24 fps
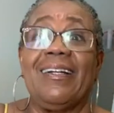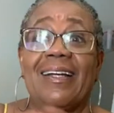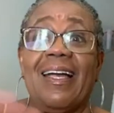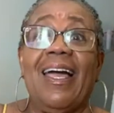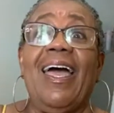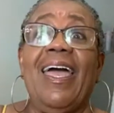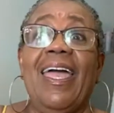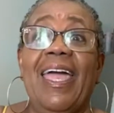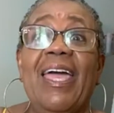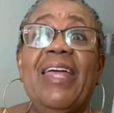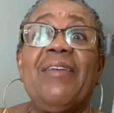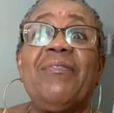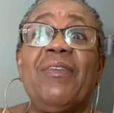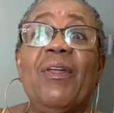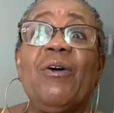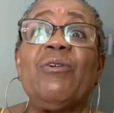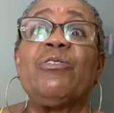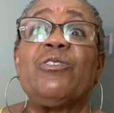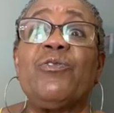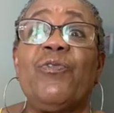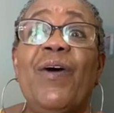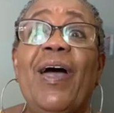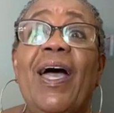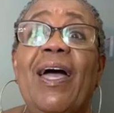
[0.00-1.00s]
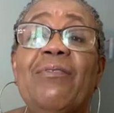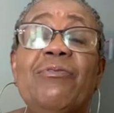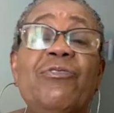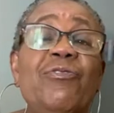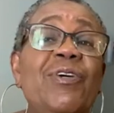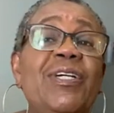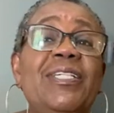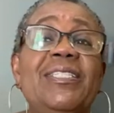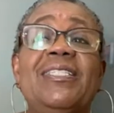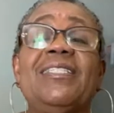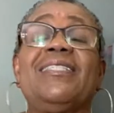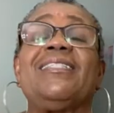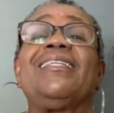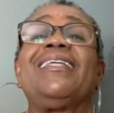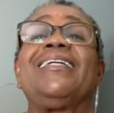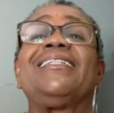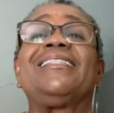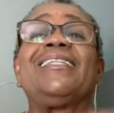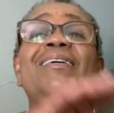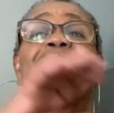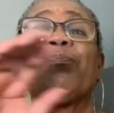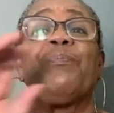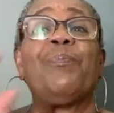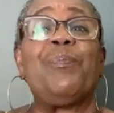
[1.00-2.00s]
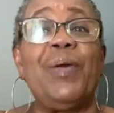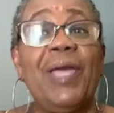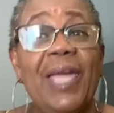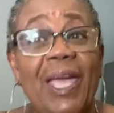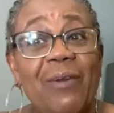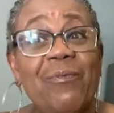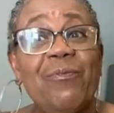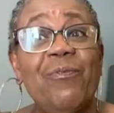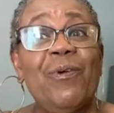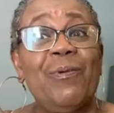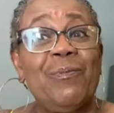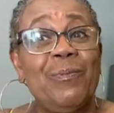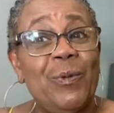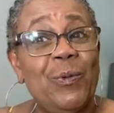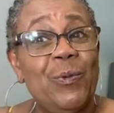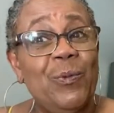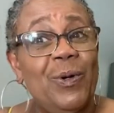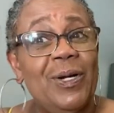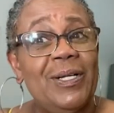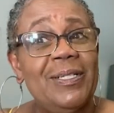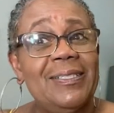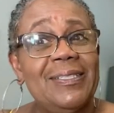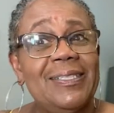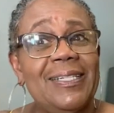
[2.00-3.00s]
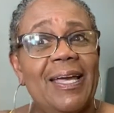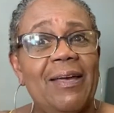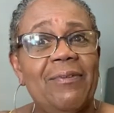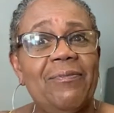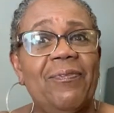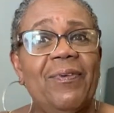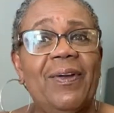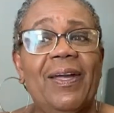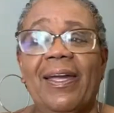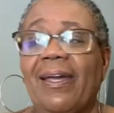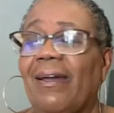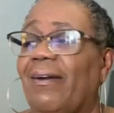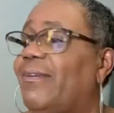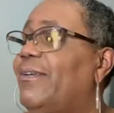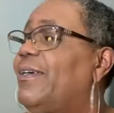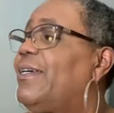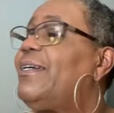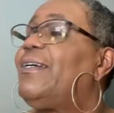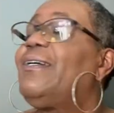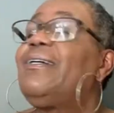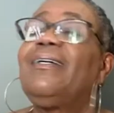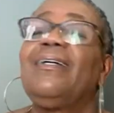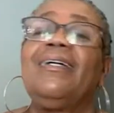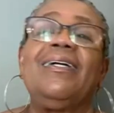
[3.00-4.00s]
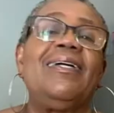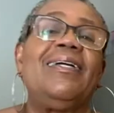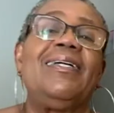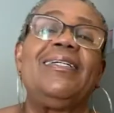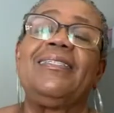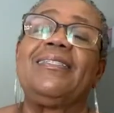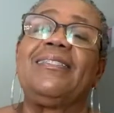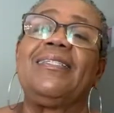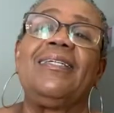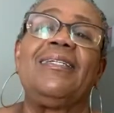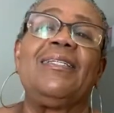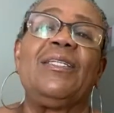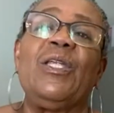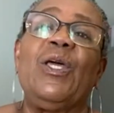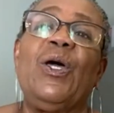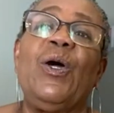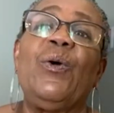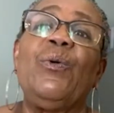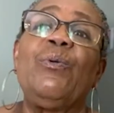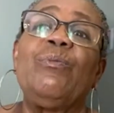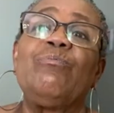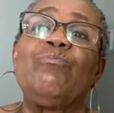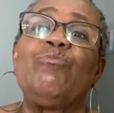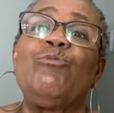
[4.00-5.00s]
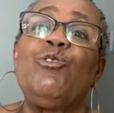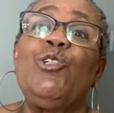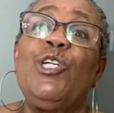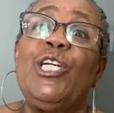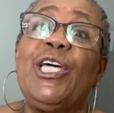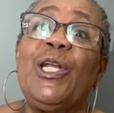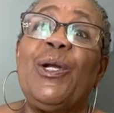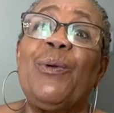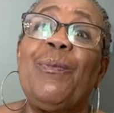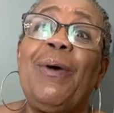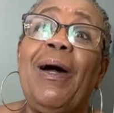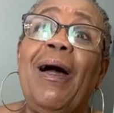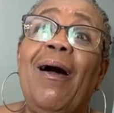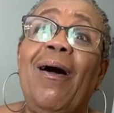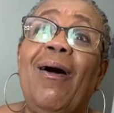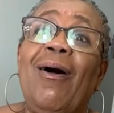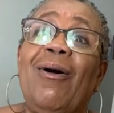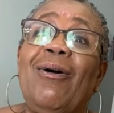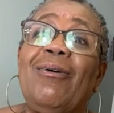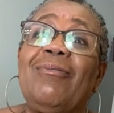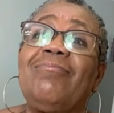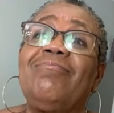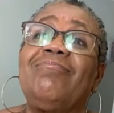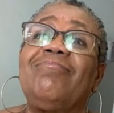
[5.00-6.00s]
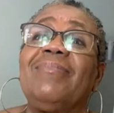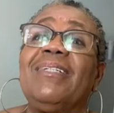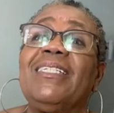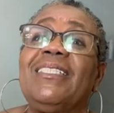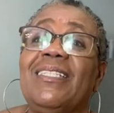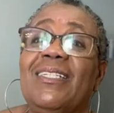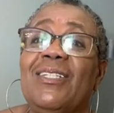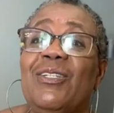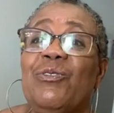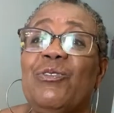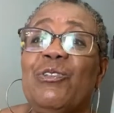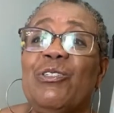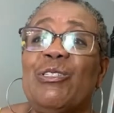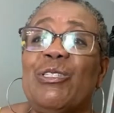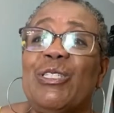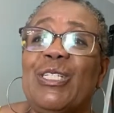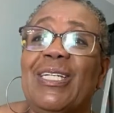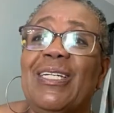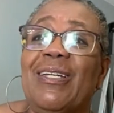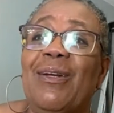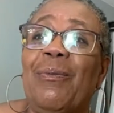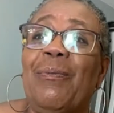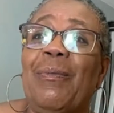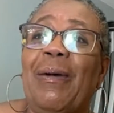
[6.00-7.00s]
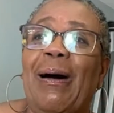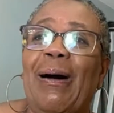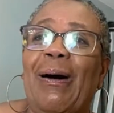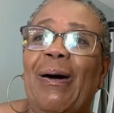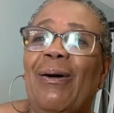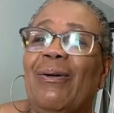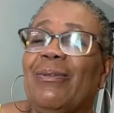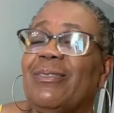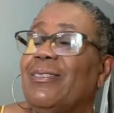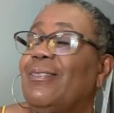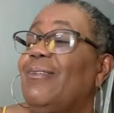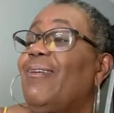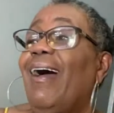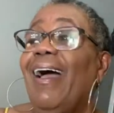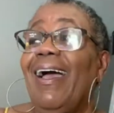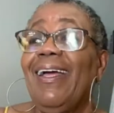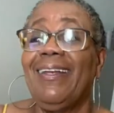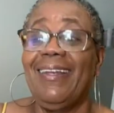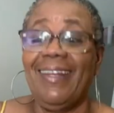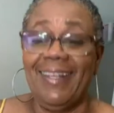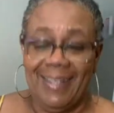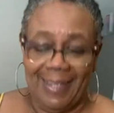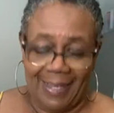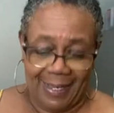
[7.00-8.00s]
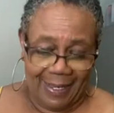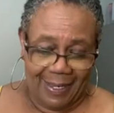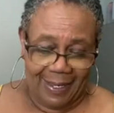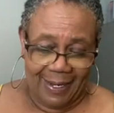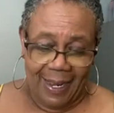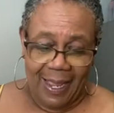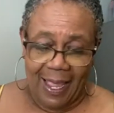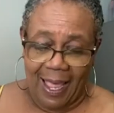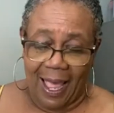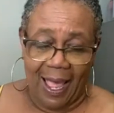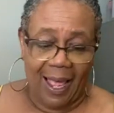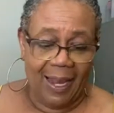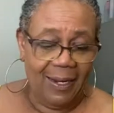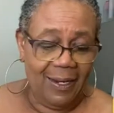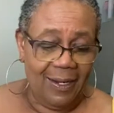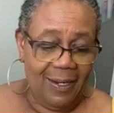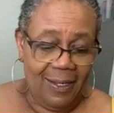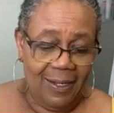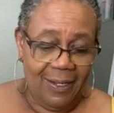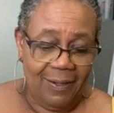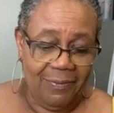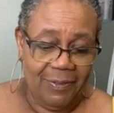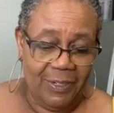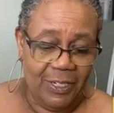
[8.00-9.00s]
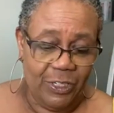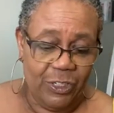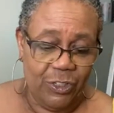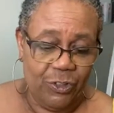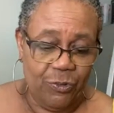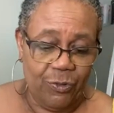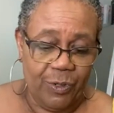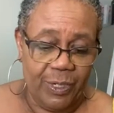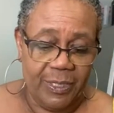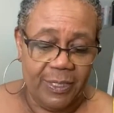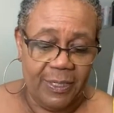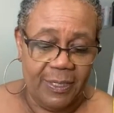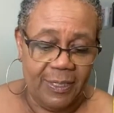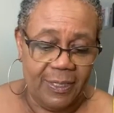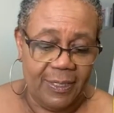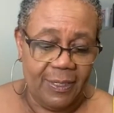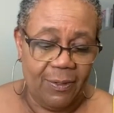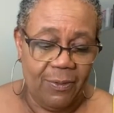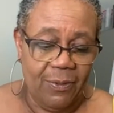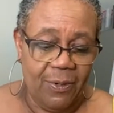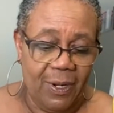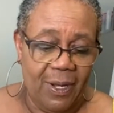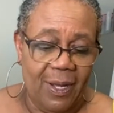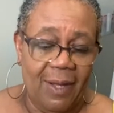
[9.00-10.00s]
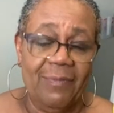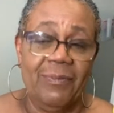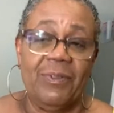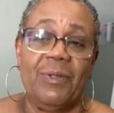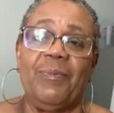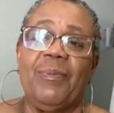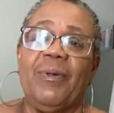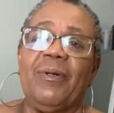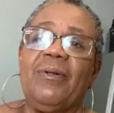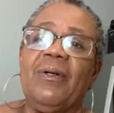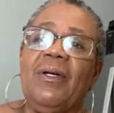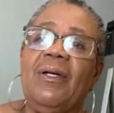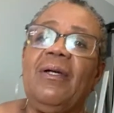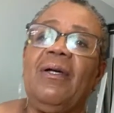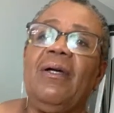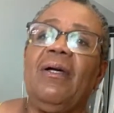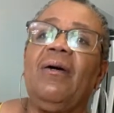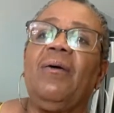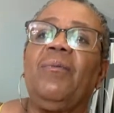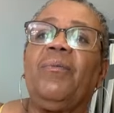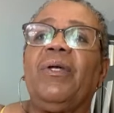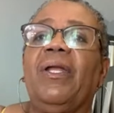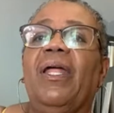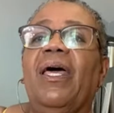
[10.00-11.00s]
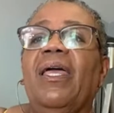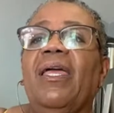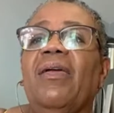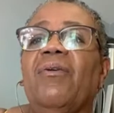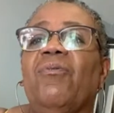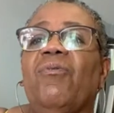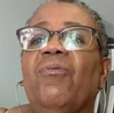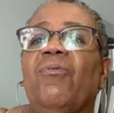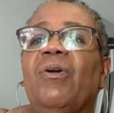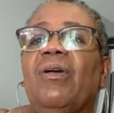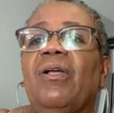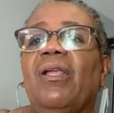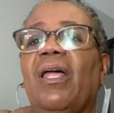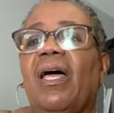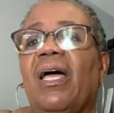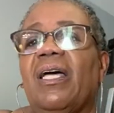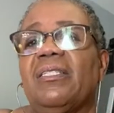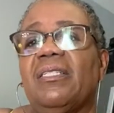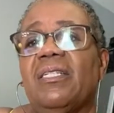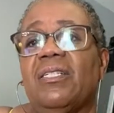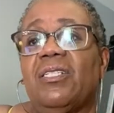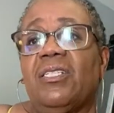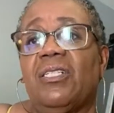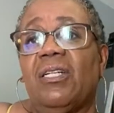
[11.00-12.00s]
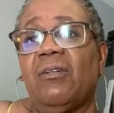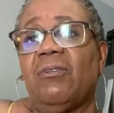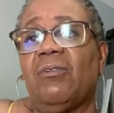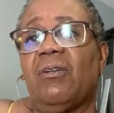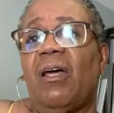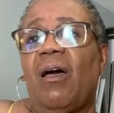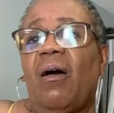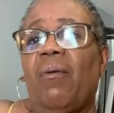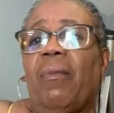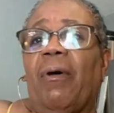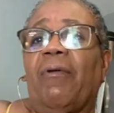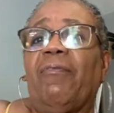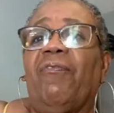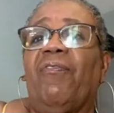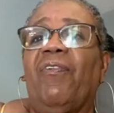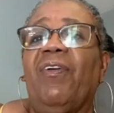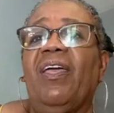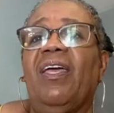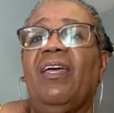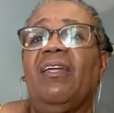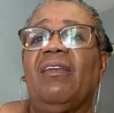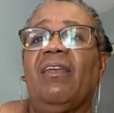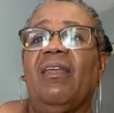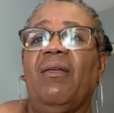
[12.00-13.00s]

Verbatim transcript: I had those five dresses and I said, pick from the ones I found. He said, no, you get them all. He said, you just get them all. So I did. I love this dress. It's so comfortable. But I didn't realize it showed all my fat.